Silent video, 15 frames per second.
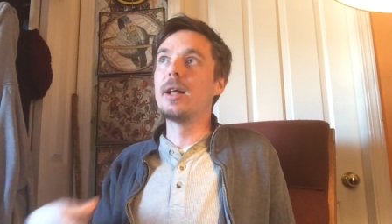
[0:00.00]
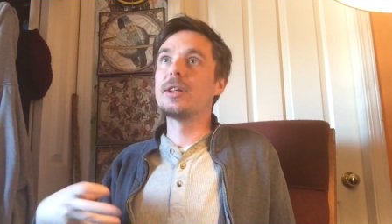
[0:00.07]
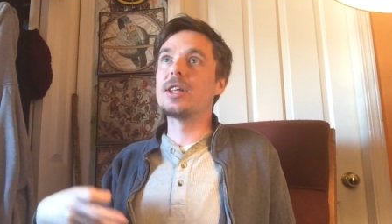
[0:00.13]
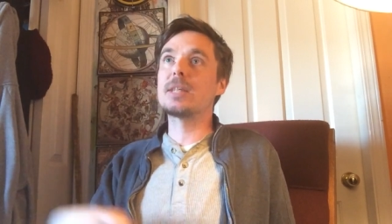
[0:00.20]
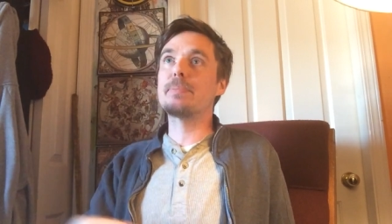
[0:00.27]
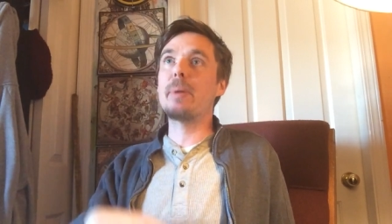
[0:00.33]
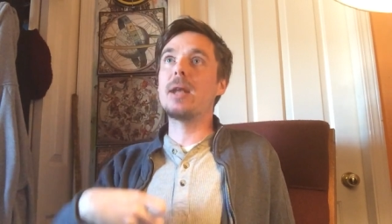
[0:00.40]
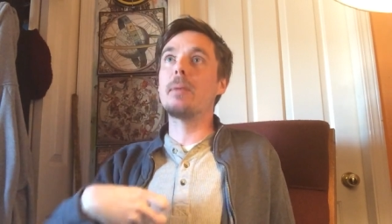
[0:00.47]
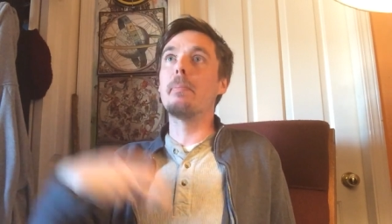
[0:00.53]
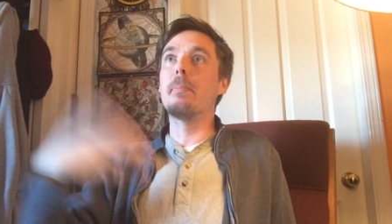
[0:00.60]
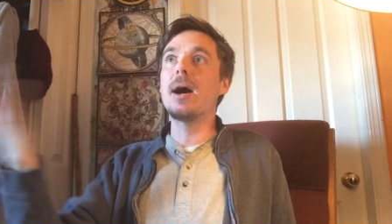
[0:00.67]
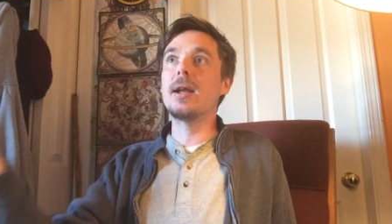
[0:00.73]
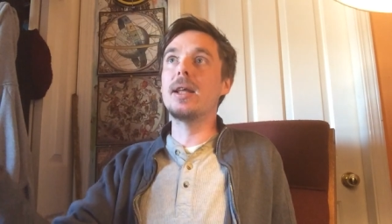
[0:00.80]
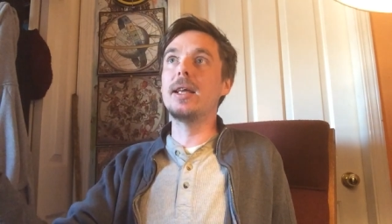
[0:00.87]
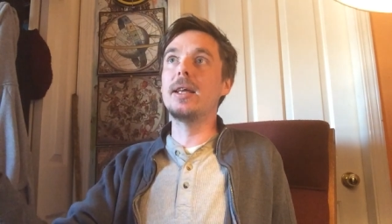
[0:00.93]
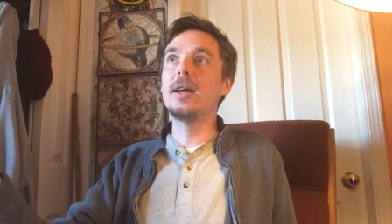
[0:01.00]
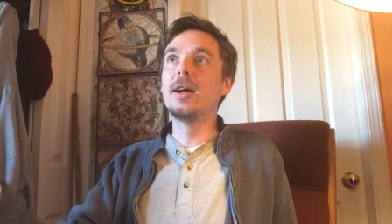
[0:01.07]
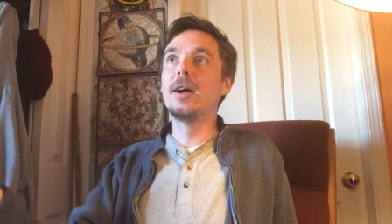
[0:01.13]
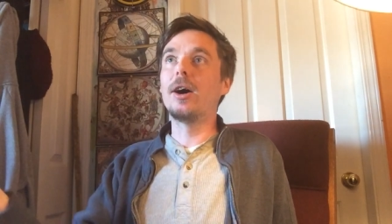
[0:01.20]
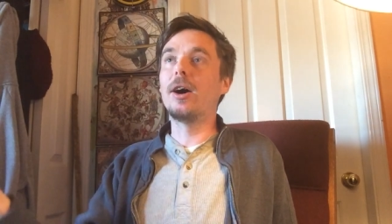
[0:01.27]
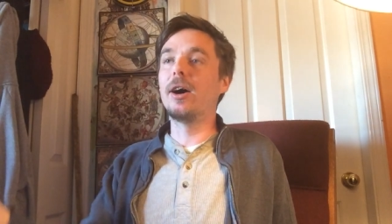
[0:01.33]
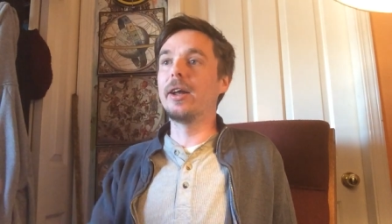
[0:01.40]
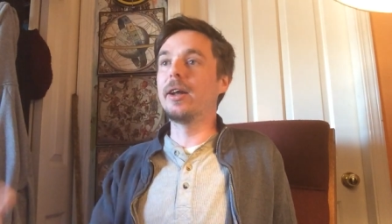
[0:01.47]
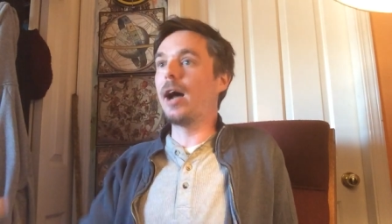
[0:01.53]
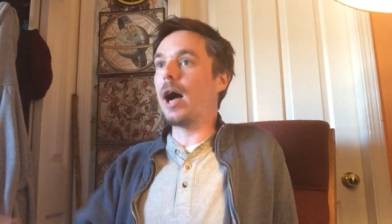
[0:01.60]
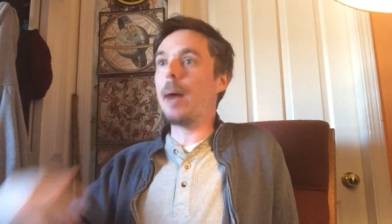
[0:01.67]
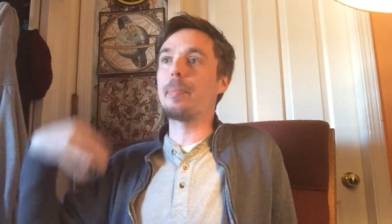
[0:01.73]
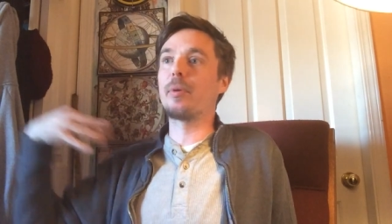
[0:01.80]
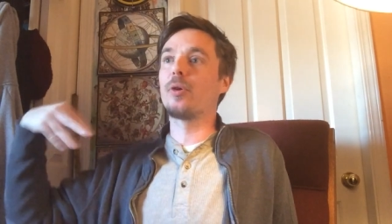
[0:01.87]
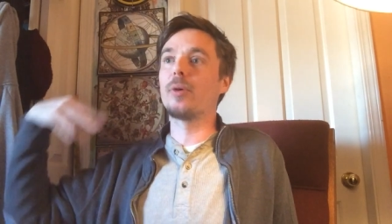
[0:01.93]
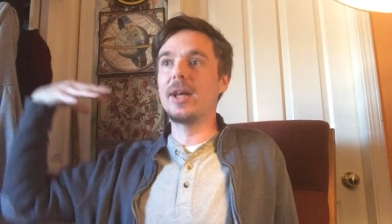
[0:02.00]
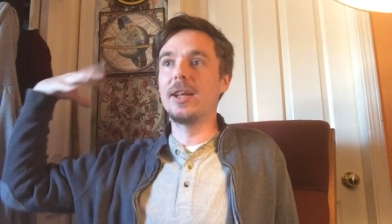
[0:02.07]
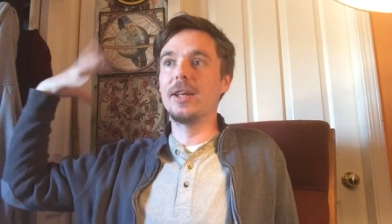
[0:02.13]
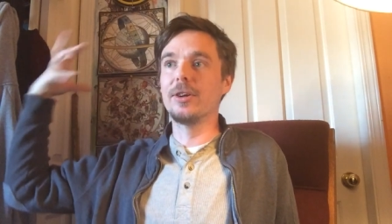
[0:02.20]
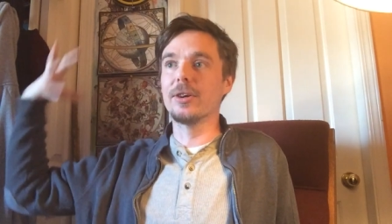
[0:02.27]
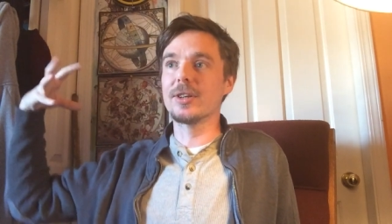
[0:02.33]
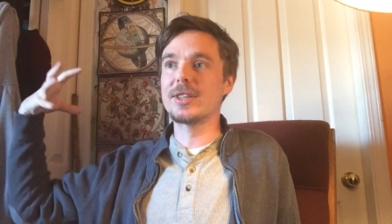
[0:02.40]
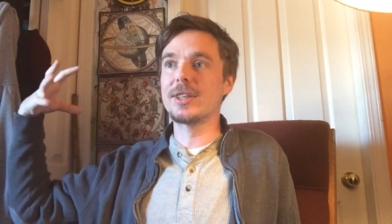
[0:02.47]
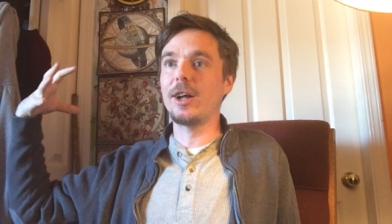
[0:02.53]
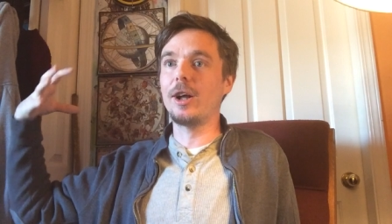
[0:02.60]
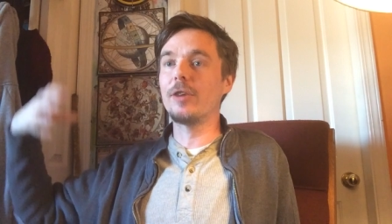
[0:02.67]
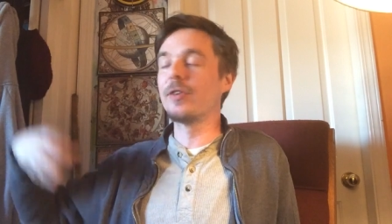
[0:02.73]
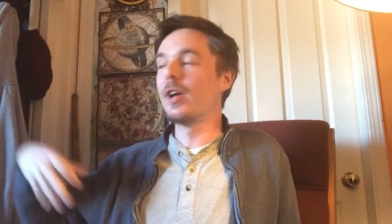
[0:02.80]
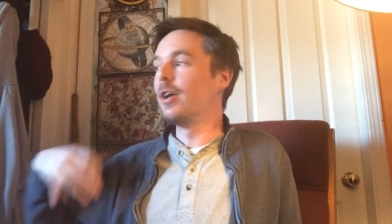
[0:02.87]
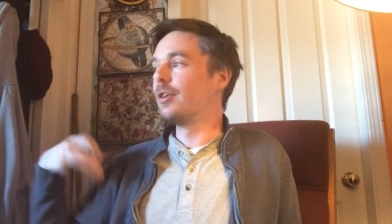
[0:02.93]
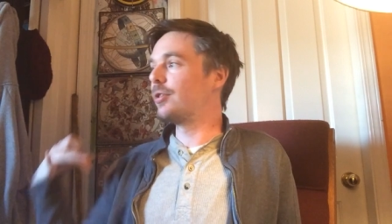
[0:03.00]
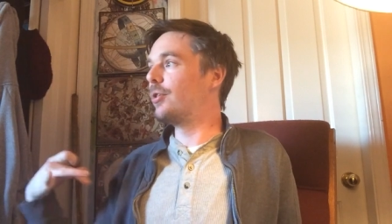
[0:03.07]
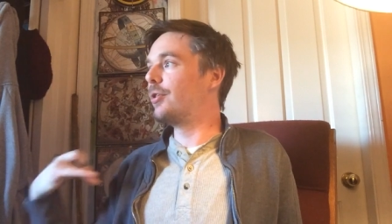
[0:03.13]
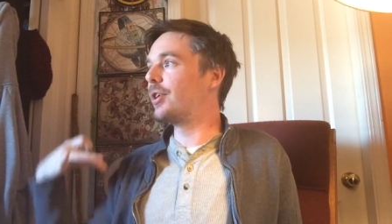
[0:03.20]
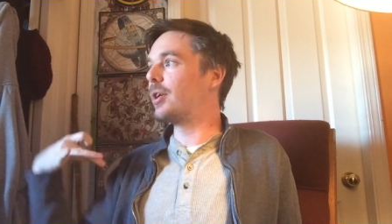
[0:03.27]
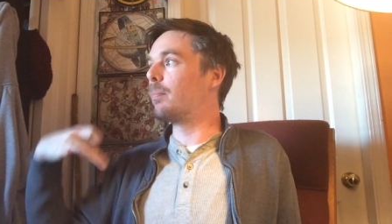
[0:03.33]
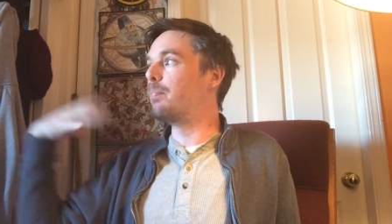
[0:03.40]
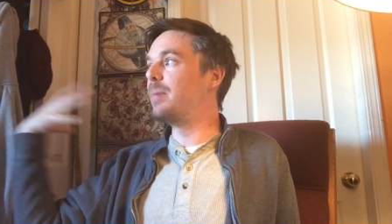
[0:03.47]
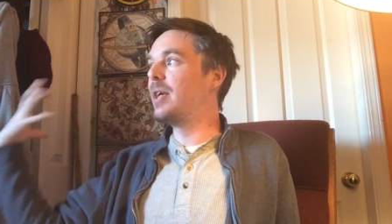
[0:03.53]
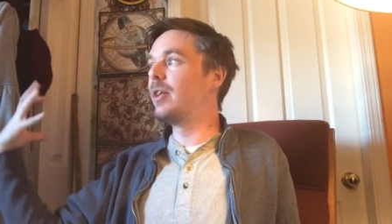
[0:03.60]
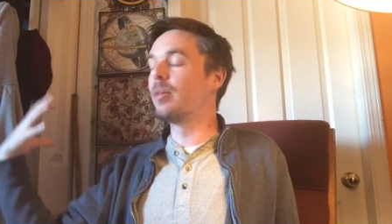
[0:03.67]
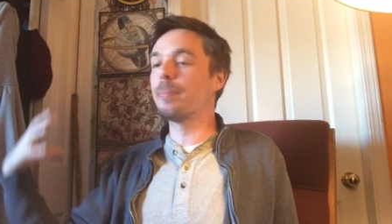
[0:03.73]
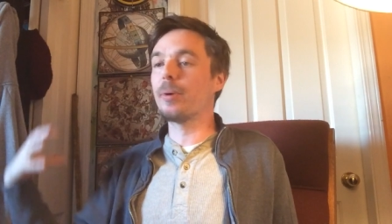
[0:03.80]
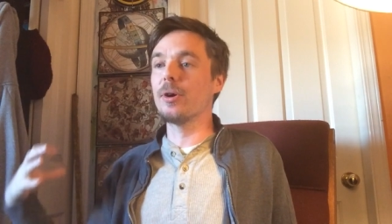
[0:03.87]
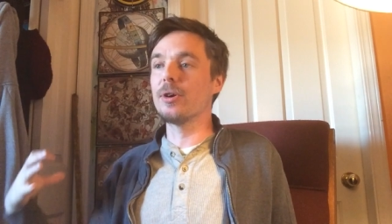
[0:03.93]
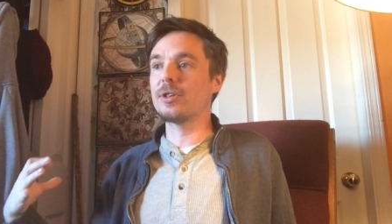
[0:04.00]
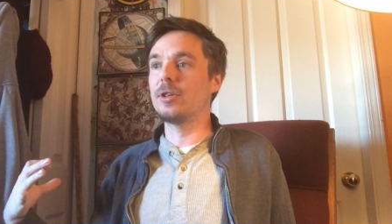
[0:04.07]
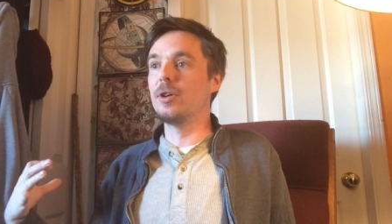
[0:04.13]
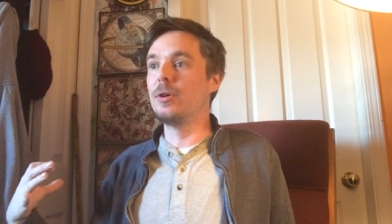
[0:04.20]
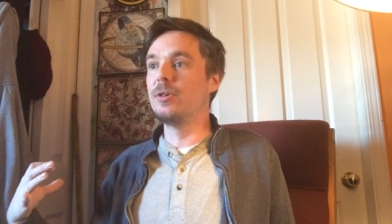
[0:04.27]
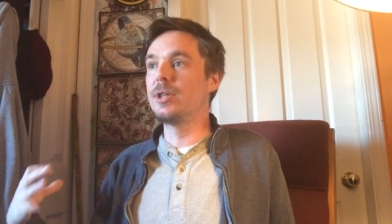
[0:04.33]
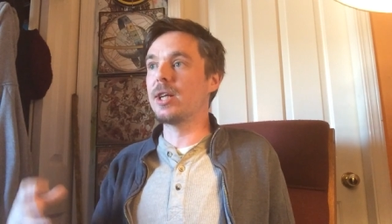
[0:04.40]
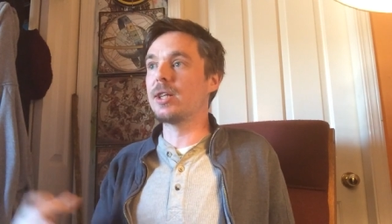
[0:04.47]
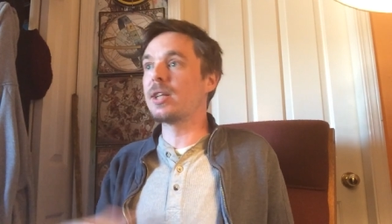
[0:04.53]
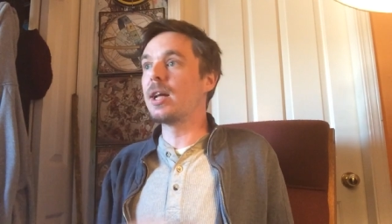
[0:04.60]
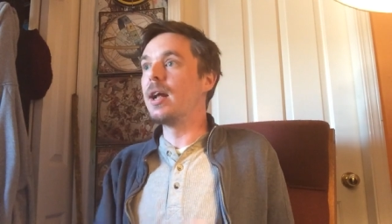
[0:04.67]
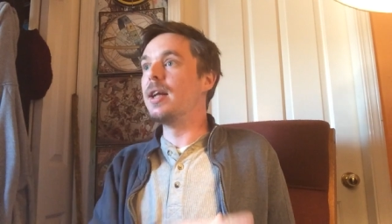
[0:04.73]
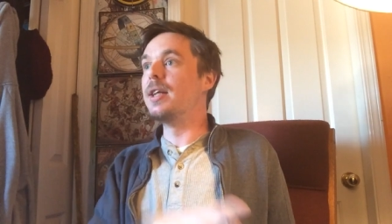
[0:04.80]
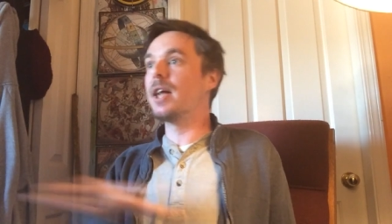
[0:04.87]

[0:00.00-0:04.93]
to spend money on upgrading yourself so you can be the person who just